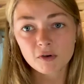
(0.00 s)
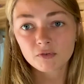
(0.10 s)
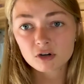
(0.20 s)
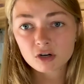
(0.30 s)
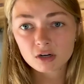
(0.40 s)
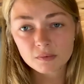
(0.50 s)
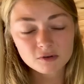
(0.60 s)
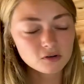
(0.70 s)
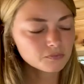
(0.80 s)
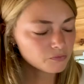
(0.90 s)
my fridge hooked up
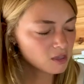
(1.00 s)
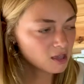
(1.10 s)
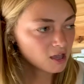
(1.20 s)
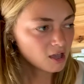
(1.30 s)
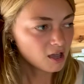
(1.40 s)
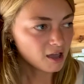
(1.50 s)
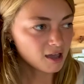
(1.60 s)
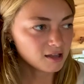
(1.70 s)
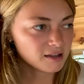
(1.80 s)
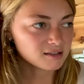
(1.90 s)
to,
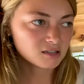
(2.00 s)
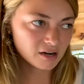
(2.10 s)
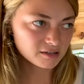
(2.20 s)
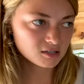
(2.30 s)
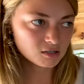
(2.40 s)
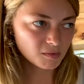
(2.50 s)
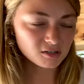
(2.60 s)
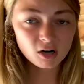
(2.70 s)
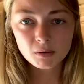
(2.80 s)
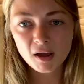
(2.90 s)
and that's connected to my
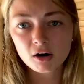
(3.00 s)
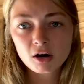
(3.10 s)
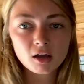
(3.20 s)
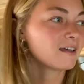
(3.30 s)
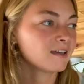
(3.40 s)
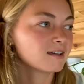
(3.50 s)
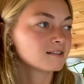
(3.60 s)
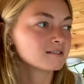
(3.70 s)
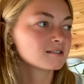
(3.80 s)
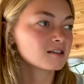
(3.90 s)
starter battery,
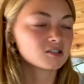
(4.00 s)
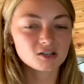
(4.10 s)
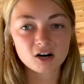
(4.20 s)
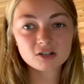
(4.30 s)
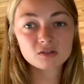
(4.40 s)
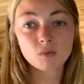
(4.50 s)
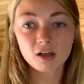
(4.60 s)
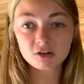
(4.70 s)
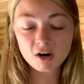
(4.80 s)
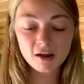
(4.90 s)
and it just charges while
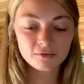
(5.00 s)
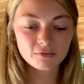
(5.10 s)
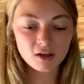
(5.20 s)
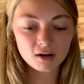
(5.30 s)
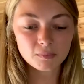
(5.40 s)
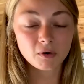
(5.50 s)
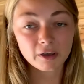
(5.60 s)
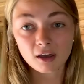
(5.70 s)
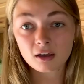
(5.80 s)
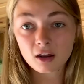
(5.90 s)
I drive, and I'm
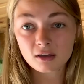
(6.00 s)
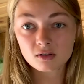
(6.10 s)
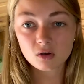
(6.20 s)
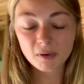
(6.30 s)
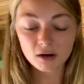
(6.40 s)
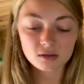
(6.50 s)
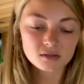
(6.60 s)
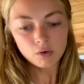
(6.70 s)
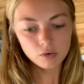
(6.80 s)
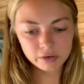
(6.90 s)
working on getting solar
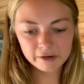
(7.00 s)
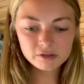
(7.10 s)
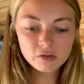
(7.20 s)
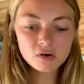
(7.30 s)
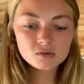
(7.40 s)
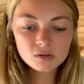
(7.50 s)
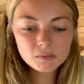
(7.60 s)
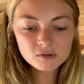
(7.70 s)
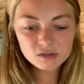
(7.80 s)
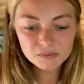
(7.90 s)
panels. Whew. So those were the
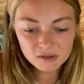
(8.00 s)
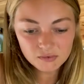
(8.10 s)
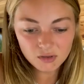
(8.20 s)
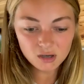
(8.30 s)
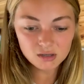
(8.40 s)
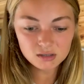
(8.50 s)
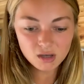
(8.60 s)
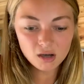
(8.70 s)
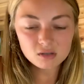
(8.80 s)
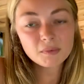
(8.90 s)
most expensive things.
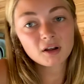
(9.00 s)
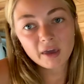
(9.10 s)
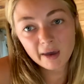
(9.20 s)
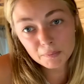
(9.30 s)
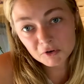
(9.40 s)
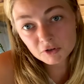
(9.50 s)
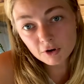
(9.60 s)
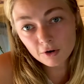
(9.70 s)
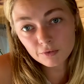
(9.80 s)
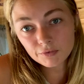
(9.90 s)
I also bought a camper
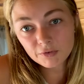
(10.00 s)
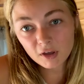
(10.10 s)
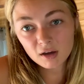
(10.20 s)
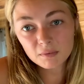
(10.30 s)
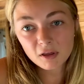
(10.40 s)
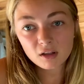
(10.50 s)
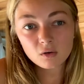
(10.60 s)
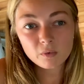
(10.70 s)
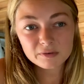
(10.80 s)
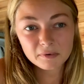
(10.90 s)
stove, like my
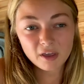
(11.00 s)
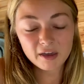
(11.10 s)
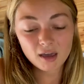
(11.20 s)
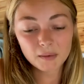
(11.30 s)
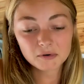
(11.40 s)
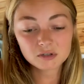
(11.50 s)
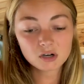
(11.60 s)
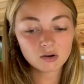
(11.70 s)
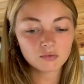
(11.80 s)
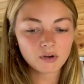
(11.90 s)
little Whisper Light camper
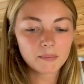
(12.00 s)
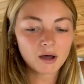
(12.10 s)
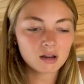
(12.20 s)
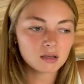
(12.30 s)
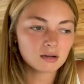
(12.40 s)
stove. I bought